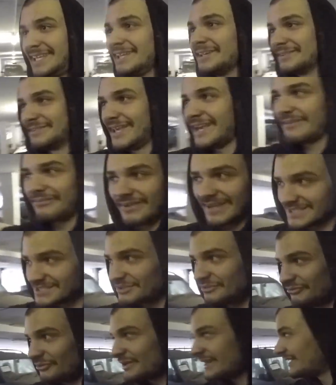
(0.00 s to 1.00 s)

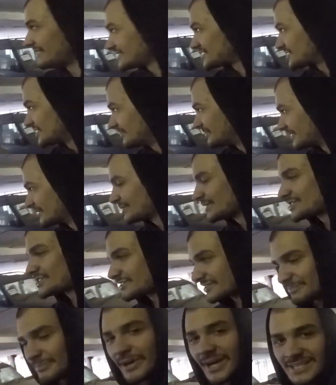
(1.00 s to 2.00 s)
Vasil thought that was stupid,
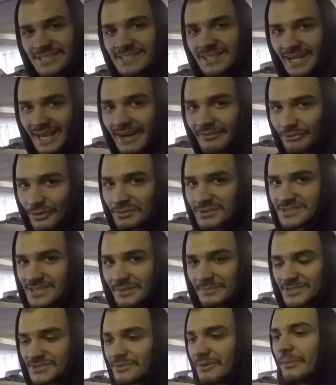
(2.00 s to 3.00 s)
which personally I thought was
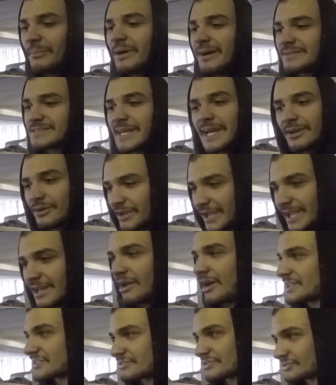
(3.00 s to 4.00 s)
dumb as well. But I was like, okay,
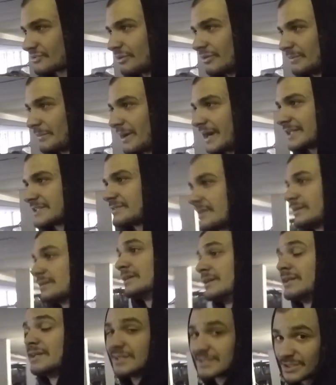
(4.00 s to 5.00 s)
last resort, might as well.
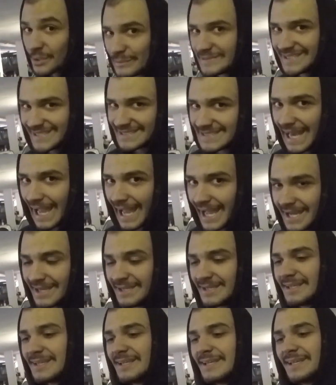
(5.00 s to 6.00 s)
So we did that,
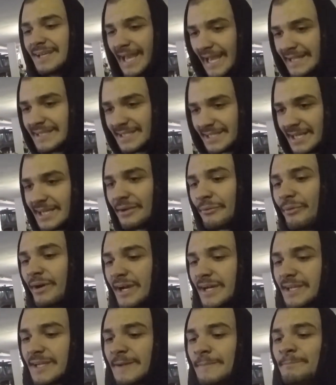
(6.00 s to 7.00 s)
and it didn't
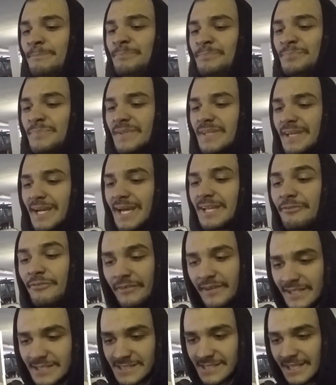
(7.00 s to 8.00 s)
work. And
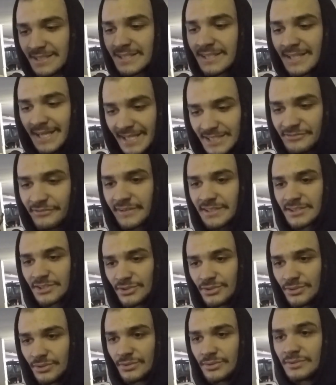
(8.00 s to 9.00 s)
Vess said the next thing to
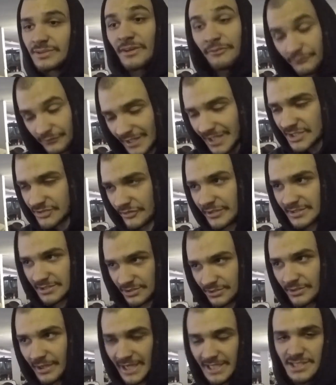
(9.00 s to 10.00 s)
do, the first thing
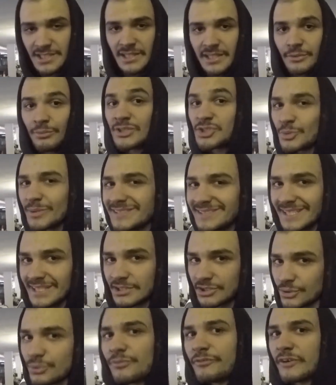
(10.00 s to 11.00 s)
to do actually, which we
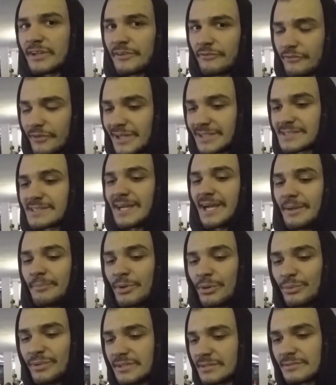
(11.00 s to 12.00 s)
did do for the first time,
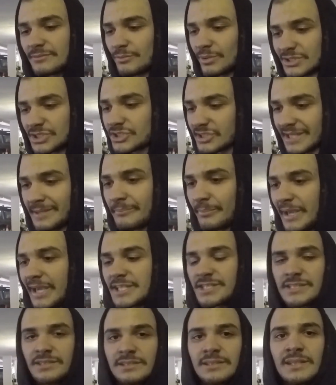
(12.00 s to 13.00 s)
but we were just
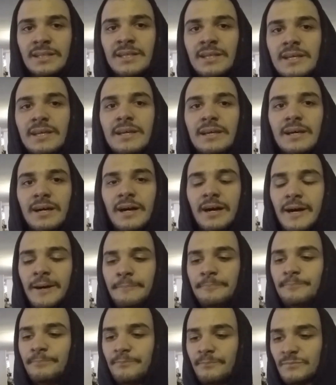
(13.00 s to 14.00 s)
impatient,
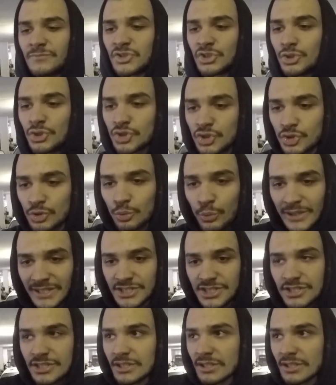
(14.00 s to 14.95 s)
to switch.